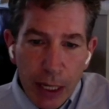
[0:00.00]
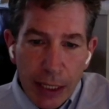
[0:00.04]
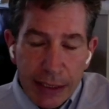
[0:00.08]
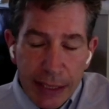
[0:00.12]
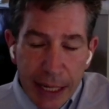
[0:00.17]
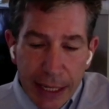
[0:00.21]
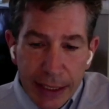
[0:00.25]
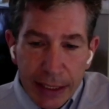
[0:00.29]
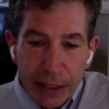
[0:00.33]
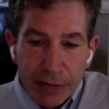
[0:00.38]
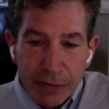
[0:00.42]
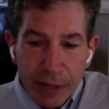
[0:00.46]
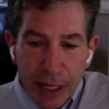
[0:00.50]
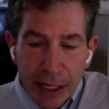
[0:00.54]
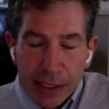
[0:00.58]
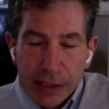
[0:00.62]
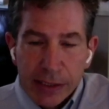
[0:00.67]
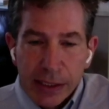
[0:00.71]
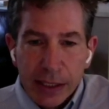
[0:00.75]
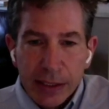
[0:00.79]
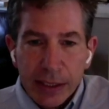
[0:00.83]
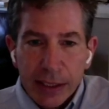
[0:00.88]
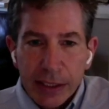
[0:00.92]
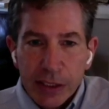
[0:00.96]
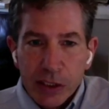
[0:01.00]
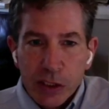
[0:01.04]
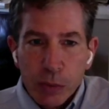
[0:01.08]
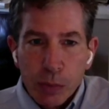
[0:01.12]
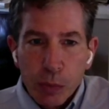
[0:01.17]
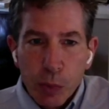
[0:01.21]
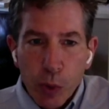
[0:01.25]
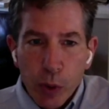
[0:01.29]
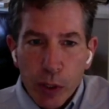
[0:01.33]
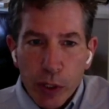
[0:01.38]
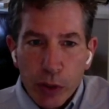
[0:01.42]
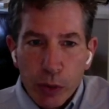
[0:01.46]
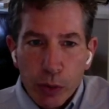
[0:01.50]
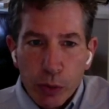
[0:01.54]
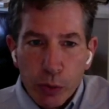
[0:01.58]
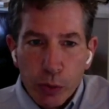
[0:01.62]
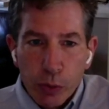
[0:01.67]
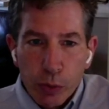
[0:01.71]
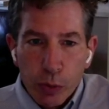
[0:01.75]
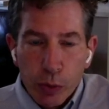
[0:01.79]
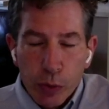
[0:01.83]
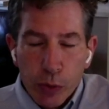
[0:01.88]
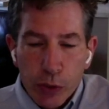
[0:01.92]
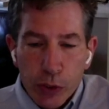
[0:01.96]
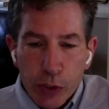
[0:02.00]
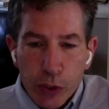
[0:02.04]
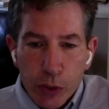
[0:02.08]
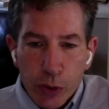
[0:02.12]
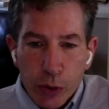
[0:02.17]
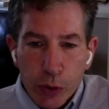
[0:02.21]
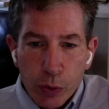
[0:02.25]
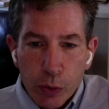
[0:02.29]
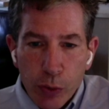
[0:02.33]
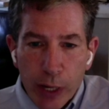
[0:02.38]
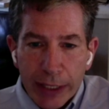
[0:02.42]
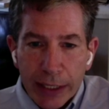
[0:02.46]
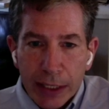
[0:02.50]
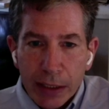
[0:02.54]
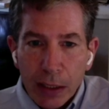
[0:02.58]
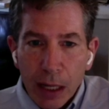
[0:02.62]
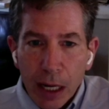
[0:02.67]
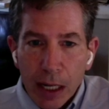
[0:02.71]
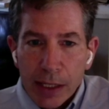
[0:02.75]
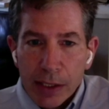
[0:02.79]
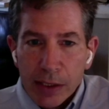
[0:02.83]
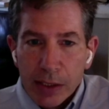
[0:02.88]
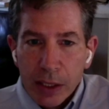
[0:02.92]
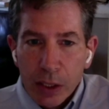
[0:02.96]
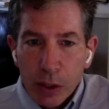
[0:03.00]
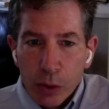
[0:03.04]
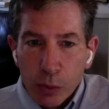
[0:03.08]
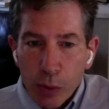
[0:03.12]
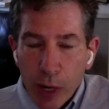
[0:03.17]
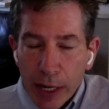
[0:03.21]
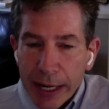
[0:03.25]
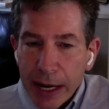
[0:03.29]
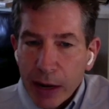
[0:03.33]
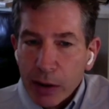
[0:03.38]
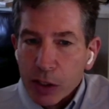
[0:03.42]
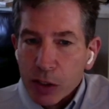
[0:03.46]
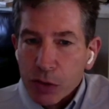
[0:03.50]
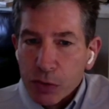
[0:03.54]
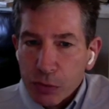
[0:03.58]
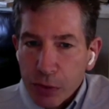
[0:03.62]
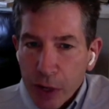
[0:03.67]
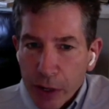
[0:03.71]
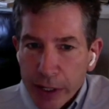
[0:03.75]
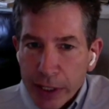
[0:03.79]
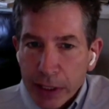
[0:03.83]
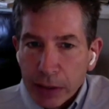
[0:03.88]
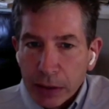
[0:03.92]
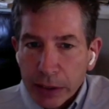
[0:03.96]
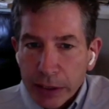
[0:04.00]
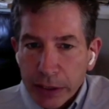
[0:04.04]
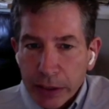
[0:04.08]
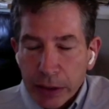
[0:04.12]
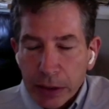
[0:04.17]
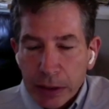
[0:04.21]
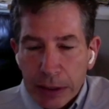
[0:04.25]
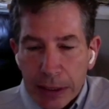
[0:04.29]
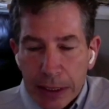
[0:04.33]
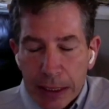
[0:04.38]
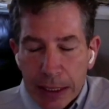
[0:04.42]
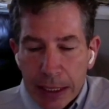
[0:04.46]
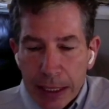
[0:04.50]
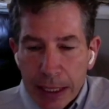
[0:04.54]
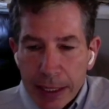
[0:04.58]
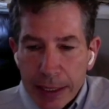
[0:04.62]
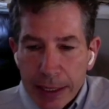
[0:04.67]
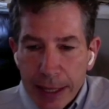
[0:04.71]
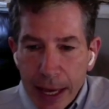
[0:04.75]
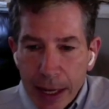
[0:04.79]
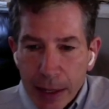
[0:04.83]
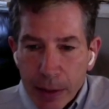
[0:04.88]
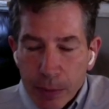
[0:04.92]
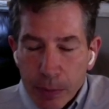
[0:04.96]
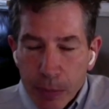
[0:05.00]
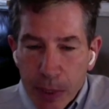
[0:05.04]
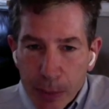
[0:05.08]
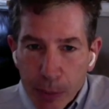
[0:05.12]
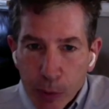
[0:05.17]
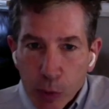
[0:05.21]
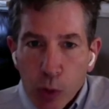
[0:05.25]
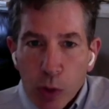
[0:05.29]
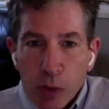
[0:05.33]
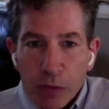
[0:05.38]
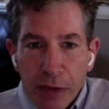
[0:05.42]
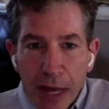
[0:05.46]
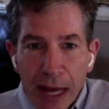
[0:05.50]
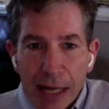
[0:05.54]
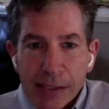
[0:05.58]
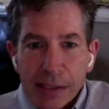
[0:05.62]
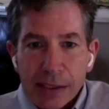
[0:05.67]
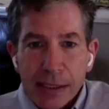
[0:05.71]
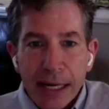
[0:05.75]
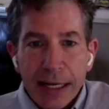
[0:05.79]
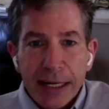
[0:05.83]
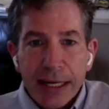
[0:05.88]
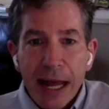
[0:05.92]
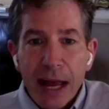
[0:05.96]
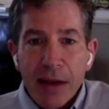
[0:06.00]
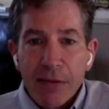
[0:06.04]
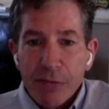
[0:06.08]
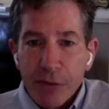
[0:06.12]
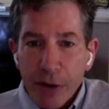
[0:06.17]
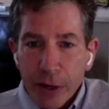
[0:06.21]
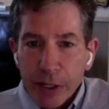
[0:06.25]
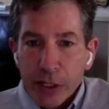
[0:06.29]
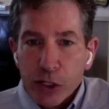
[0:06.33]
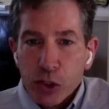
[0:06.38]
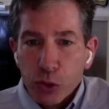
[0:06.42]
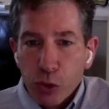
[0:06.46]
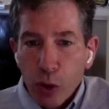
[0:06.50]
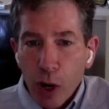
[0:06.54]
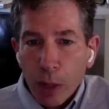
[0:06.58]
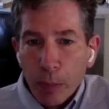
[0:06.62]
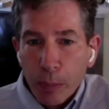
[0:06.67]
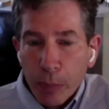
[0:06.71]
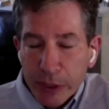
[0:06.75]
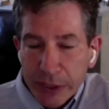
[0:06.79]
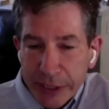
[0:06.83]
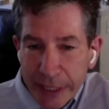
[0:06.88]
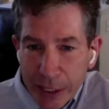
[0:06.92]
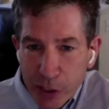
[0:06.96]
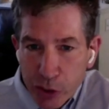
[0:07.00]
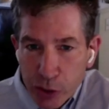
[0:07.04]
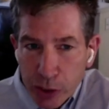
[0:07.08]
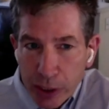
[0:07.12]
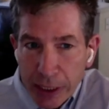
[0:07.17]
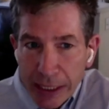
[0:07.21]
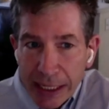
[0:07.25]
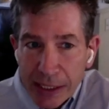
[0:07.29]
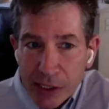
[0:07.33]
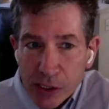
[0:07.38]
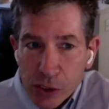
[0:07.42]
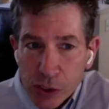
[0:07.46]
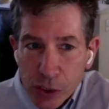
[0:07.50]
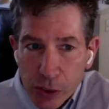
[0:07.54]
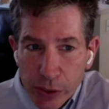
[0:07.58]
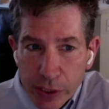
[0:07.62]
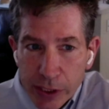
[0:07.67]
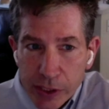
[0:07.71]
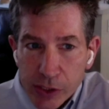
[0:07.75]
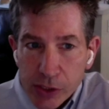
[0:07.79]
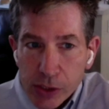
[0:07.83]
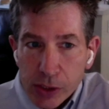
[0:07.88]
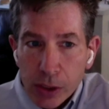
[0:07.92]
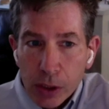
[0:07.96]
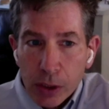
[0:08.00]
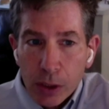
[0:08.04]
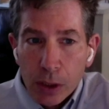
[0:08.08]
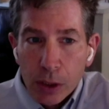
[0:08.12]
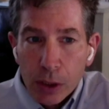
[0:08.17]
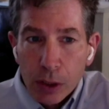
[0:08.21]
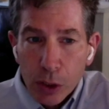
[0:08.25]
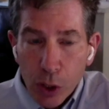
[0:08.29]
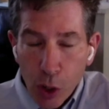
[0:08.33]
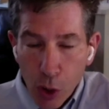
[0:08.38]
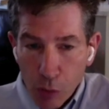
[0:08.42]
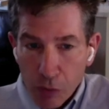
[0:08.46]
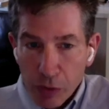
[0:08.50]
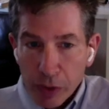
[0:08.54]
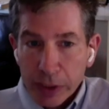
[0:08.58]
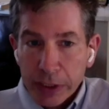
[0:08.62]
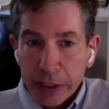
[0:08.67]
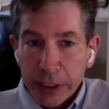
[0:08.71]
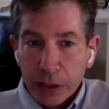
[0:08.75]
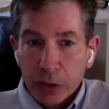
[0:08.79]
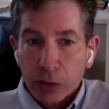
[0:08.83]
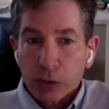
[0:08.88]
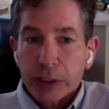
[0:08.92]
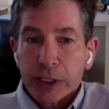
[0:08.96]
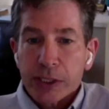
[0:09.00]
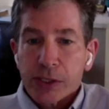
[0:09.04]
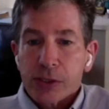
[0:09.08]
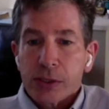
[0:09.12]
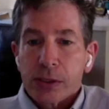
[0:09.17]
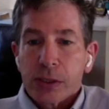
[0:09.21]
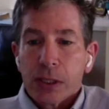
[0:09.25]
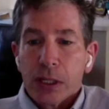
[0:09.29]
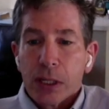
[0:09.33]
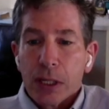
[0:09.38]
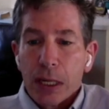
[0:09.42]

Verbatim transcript: attending events, I think it's important to to recognize. Right now, it's very clear that people who are vaccinated have very strong protection against serious COVID illness.